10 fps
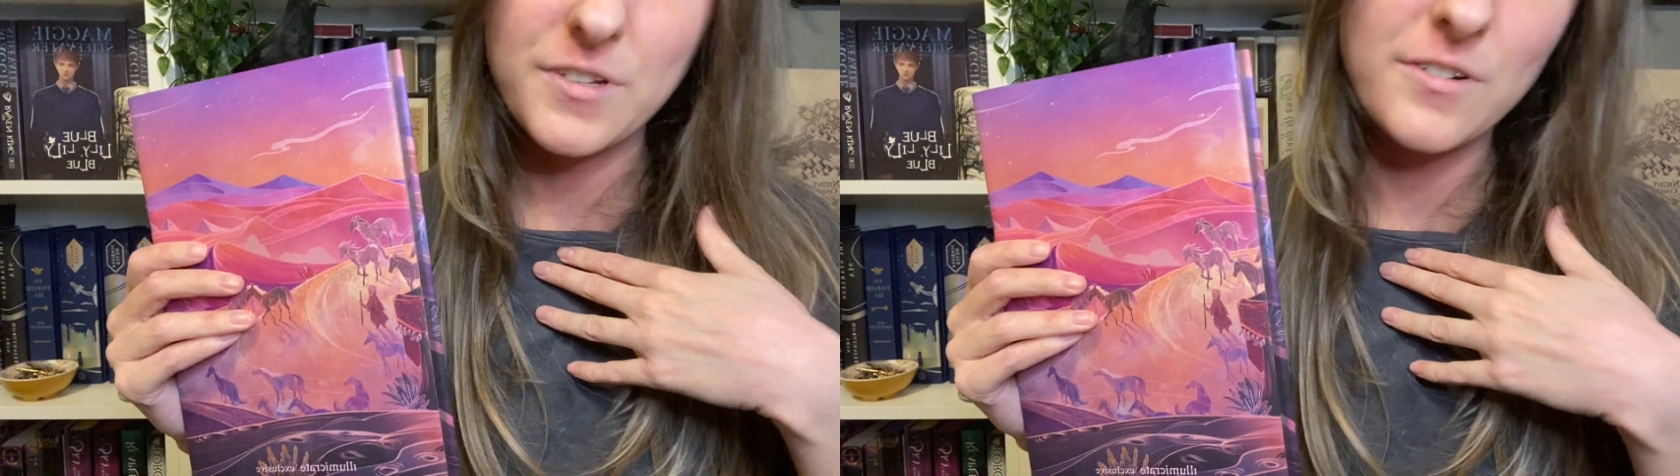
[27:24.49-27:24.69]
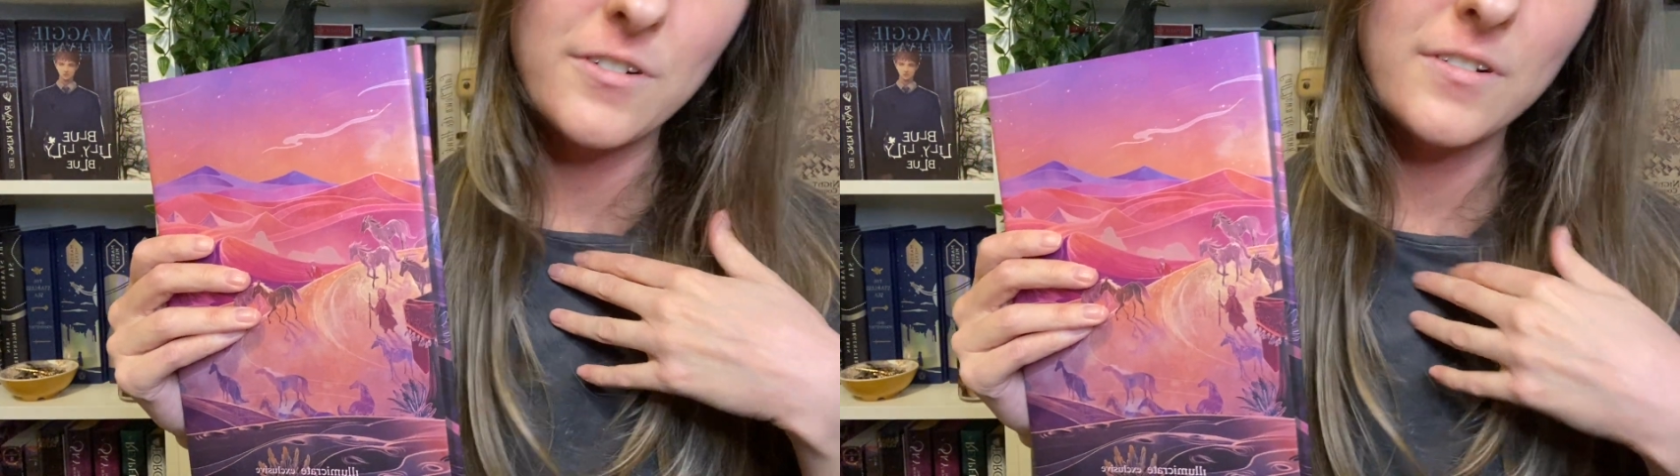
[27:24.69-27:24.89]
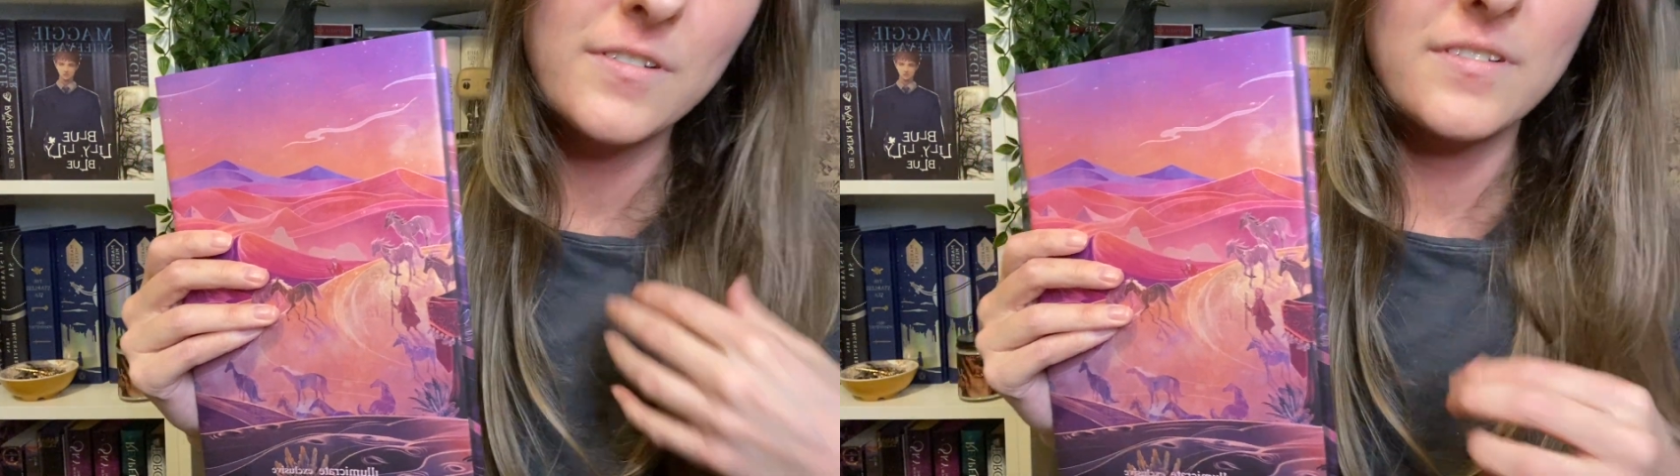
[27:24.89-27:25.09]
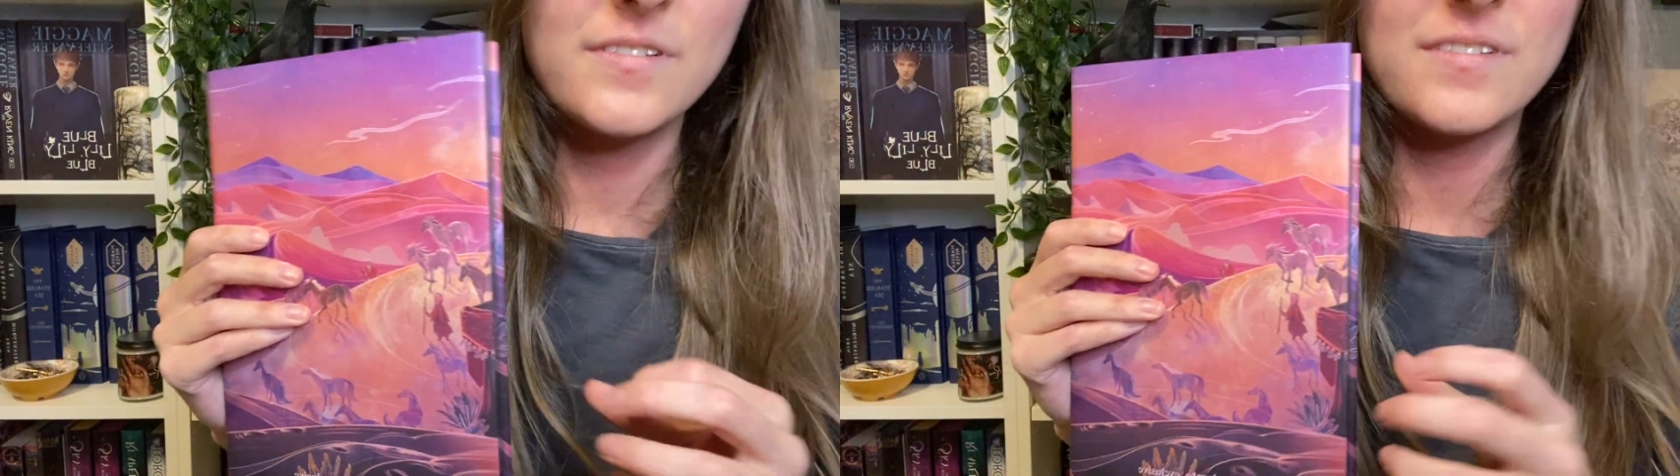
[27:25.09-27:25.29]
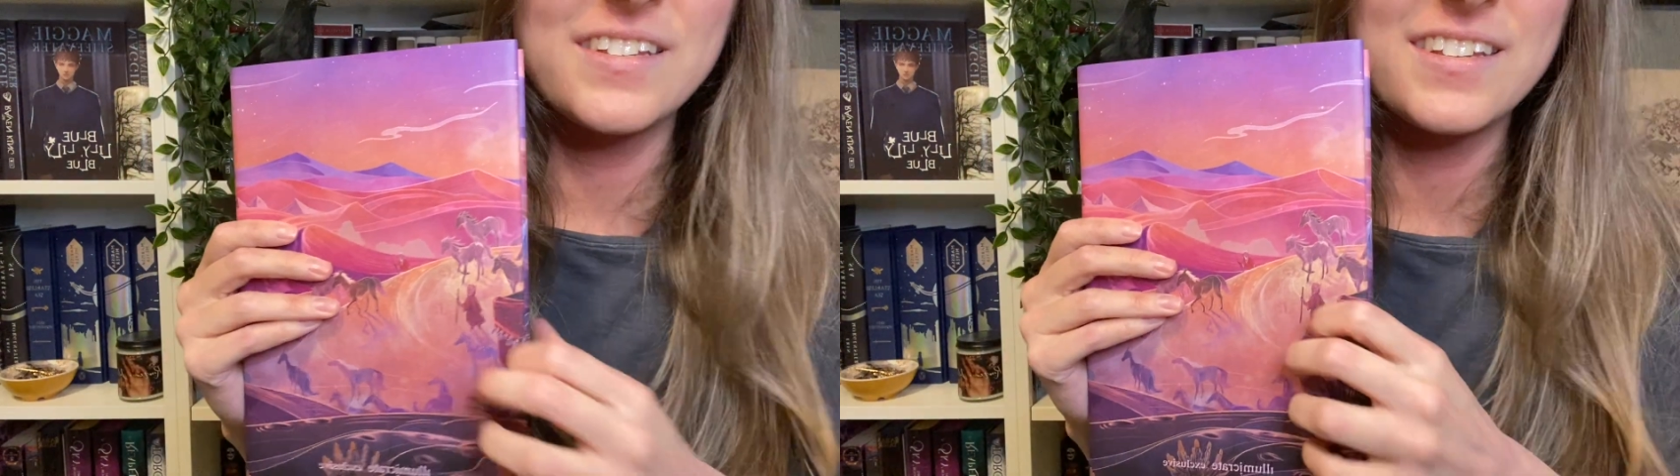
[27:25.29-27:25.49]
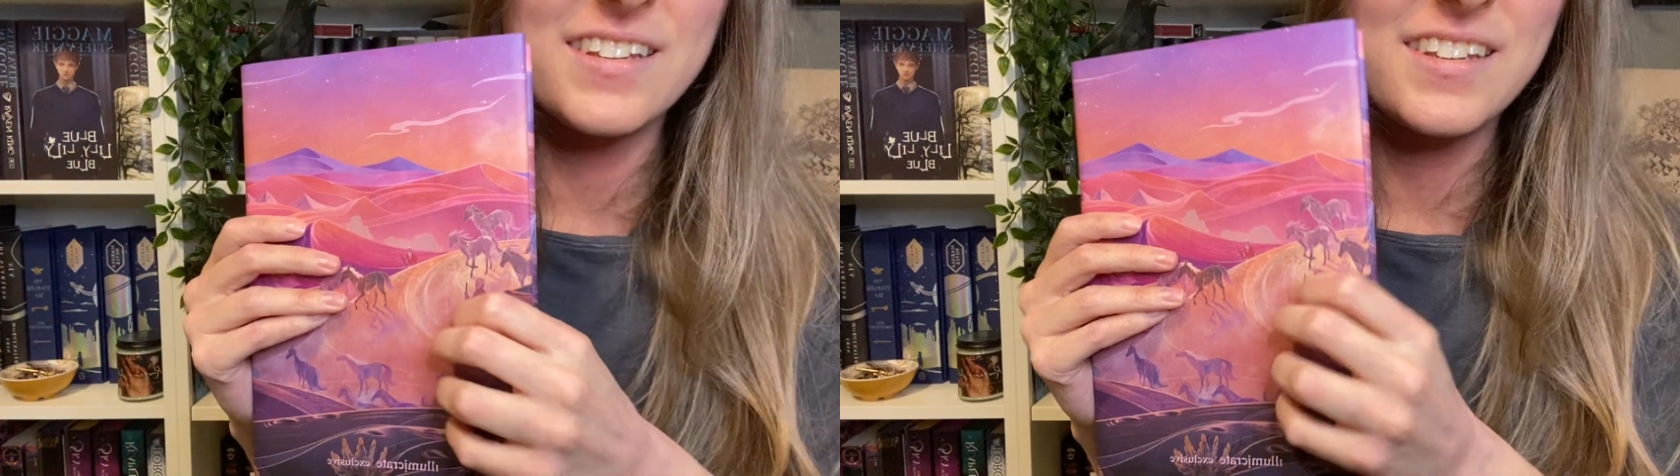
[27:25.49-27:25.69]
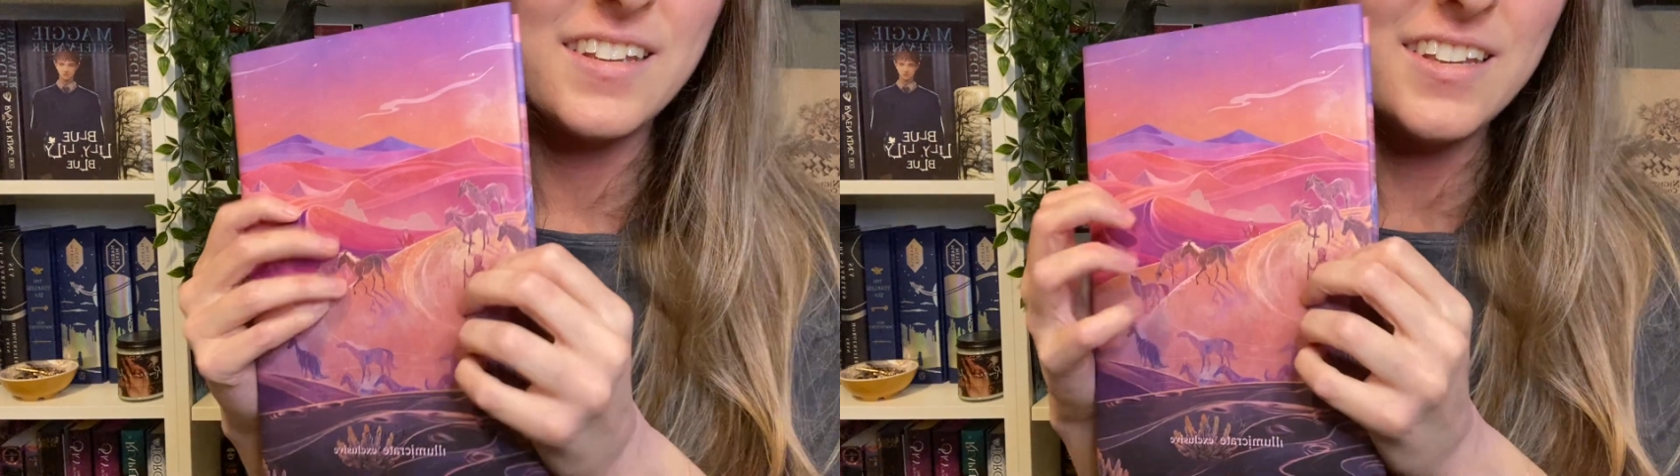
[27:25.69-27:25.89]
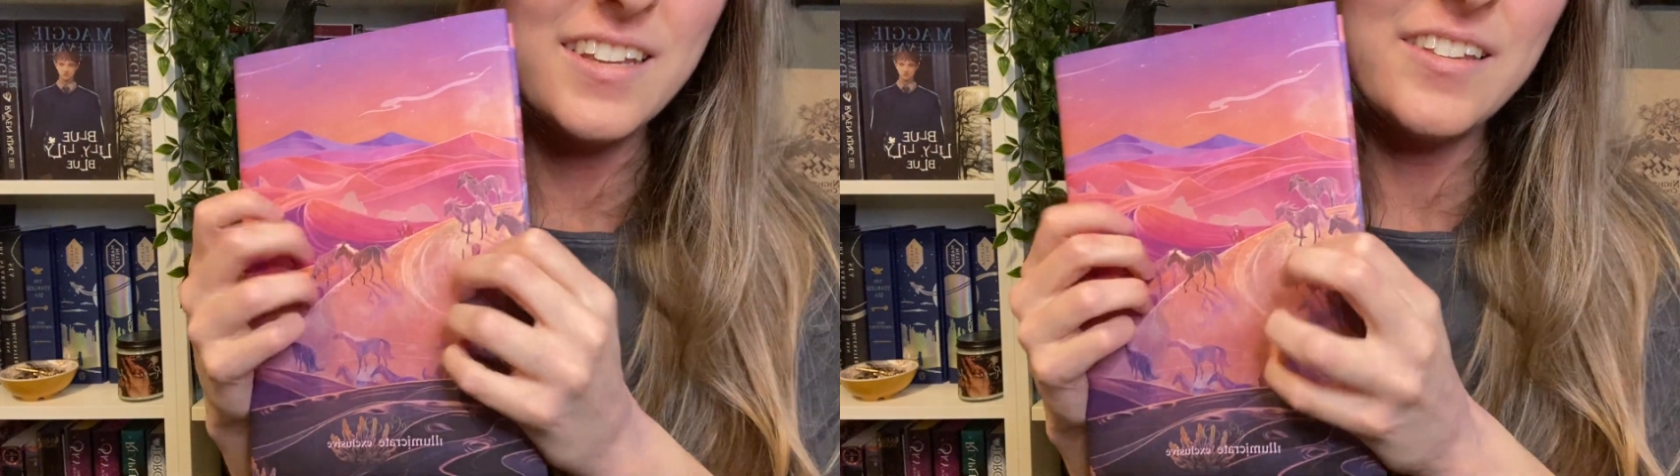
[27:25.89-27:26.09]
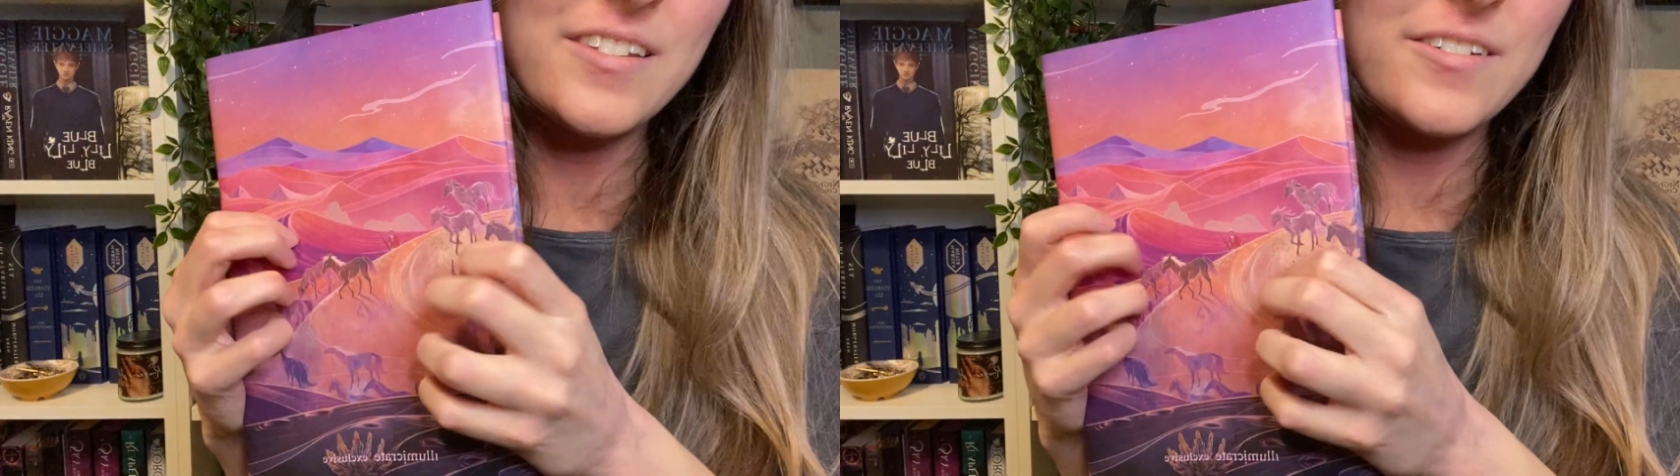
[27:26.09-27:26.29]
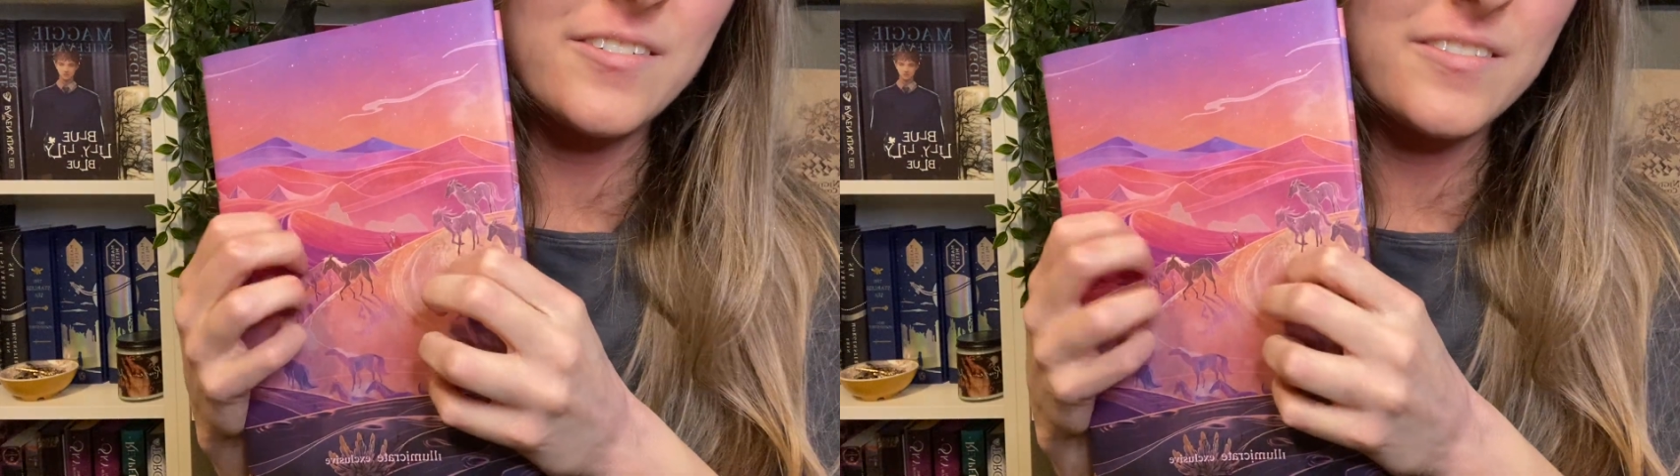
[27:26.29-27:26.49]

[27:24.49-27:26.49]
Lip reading: girl, so.